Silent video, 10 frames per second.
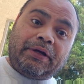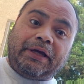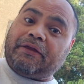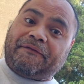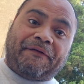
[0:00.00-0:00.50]

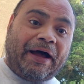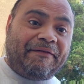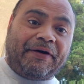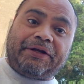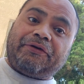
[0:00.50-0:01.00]
either
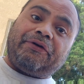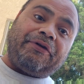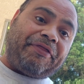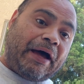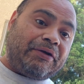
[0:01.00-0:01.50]
$500
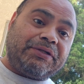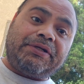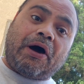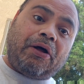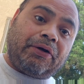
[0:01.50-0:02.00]
or
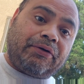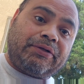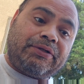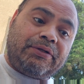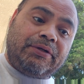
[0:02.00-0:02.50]

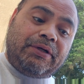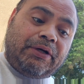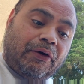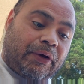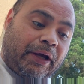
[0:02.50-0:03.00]
$1,000.
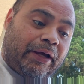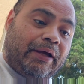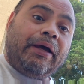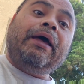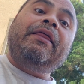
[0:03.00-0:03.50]
Okay,
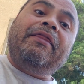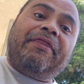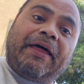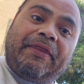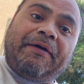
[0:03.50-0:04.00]

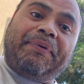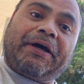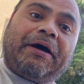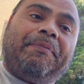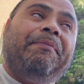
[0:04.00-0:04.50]
then they
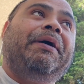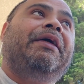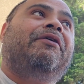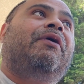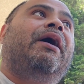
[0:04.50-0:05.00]
pick up and
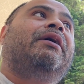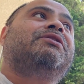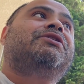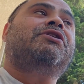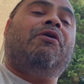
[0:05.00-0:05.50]
pay the
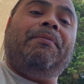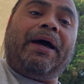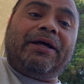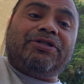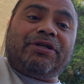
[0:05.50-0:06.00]
rest. So
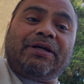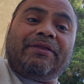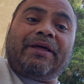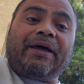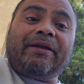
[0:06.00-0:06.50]

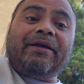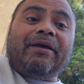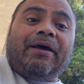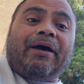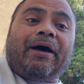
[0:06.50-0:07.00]
imagining that
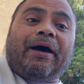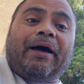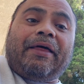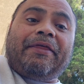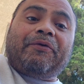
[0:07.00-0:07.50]

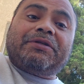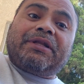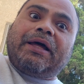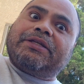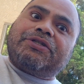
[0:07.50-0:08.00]

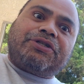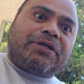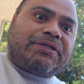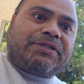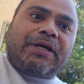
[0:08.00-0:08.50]
let's
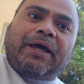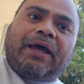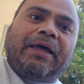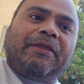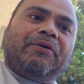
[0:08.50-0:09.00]
just
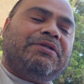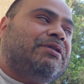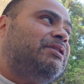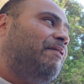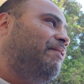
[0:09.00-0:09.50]
say there was a